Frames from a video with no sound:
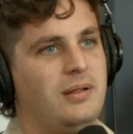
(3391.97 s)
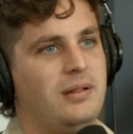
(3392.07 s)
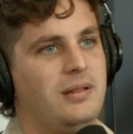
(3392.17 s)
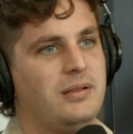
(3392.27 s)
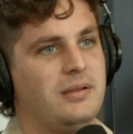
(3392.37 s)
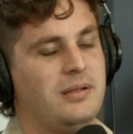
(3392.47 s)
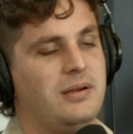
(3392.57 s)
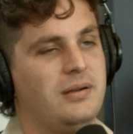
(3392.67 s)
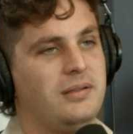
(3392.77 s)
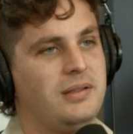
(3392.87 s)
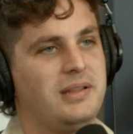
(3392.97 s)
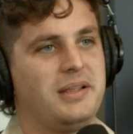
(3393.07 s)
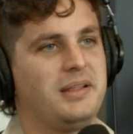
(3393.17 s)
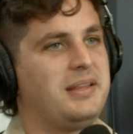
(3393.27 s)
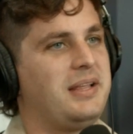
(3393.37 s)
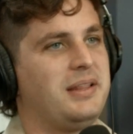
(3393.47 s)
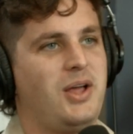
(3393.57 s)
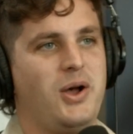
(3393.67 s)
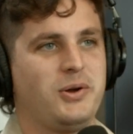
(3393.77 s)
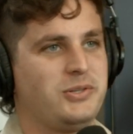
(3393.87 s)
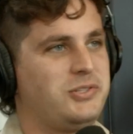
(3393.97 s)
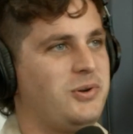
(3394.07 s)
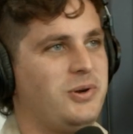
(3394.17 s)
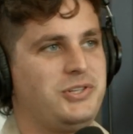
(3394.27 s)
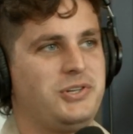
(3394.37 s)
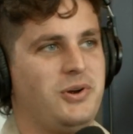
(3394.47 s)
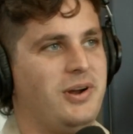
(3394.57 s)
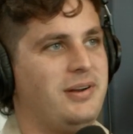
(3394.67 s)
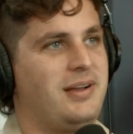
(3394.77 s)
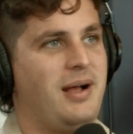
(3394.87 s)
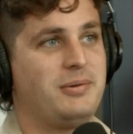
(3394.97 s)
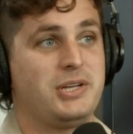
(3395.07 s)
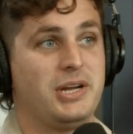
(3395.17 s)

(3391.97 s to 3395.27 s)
The longer story short, I was gonna